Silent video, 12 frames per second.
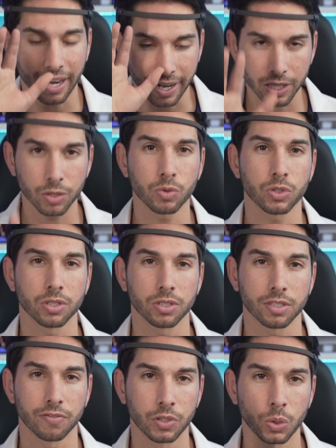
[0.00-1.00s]
and the
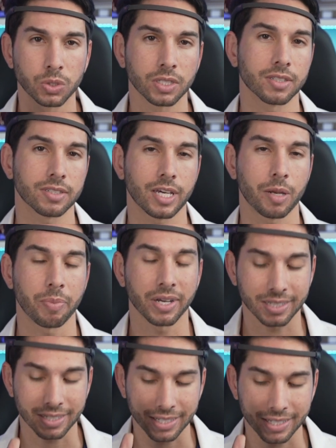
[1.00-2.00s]
result of using this
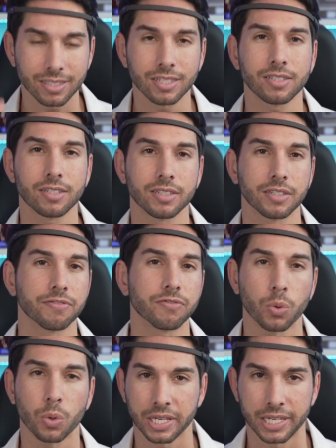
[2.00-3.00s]
headband consistently
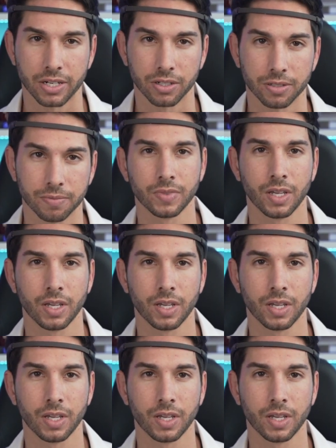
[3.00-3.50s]
for a year.